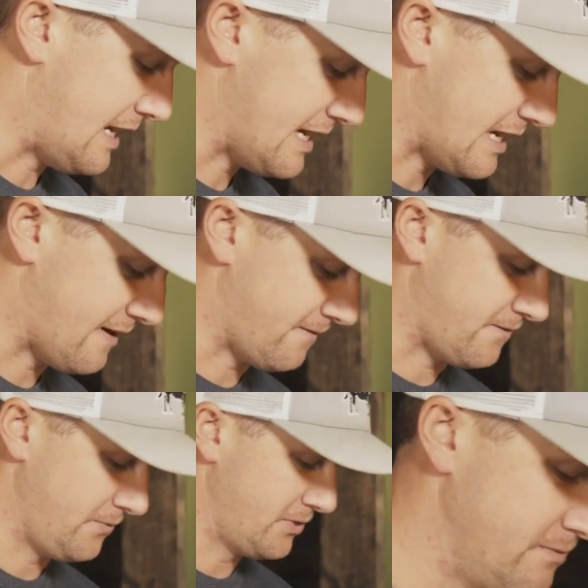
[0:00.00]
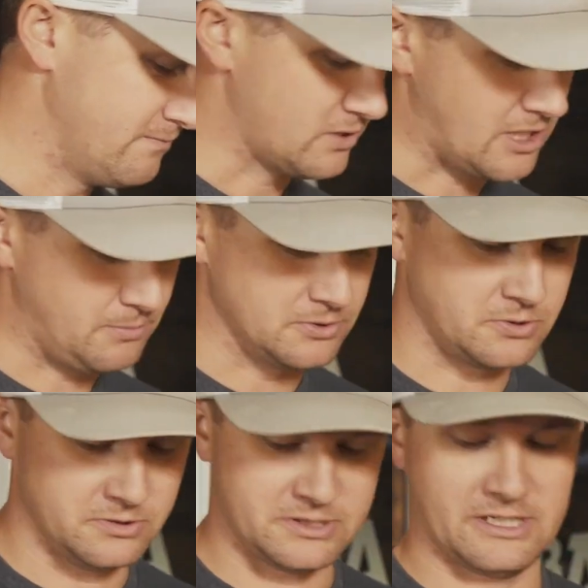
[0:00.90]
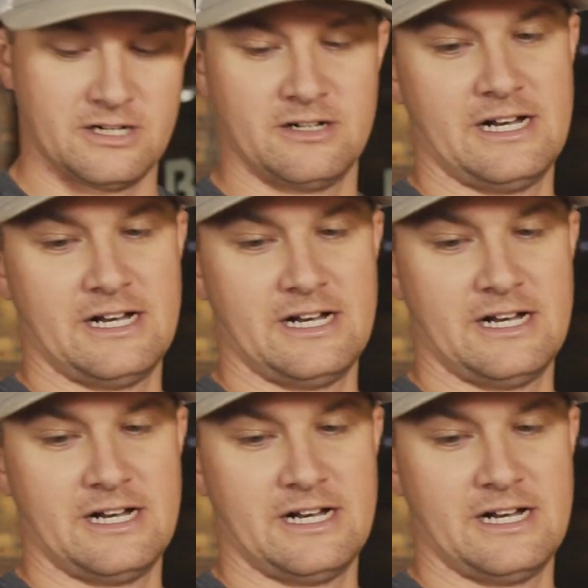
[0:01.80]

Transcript: I have a couple tools here.